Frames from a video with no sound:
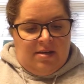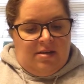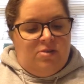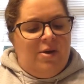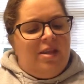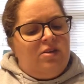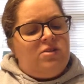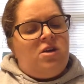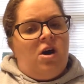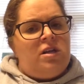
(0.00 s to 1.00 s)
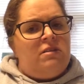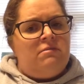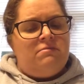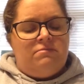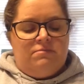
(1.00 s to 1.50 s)
Do I look taller?
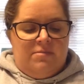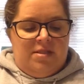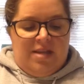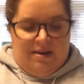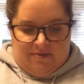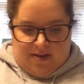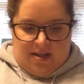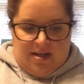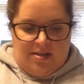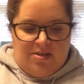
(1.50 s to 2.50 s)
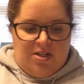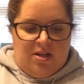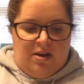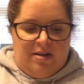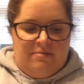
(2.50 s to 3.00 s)
Definitely, she
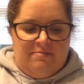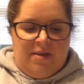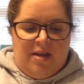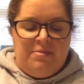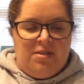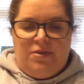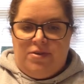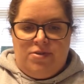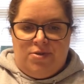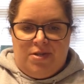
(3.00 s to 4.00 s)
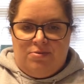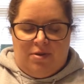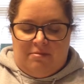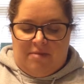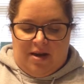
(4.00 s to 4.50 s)
nodded. I'm still the shortest
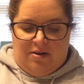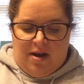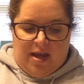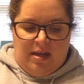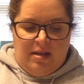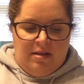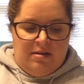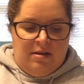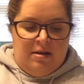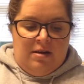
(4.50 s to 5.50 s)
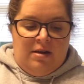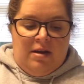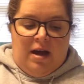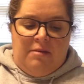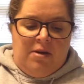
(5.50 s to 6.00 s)
one in my grade.
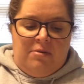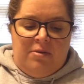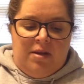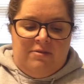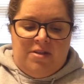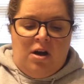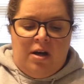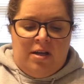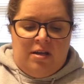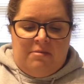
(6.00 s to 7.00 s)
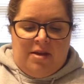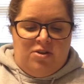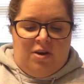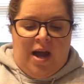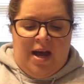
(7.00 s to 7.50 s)
I'm not really even talking about
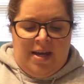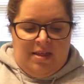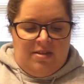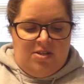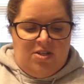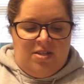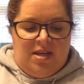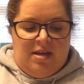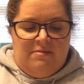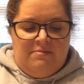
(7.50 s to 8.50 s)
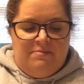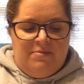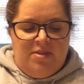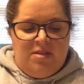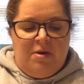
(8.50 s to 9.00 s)
your height, she said.
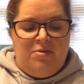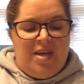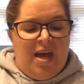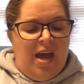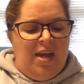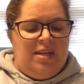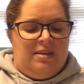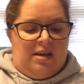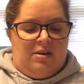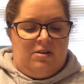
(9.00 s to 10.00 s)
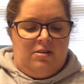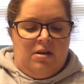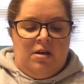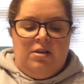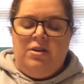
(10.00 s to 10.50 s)
Suppose I hate it there.
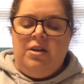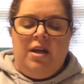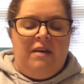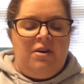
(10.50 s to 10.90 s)
You're going to have a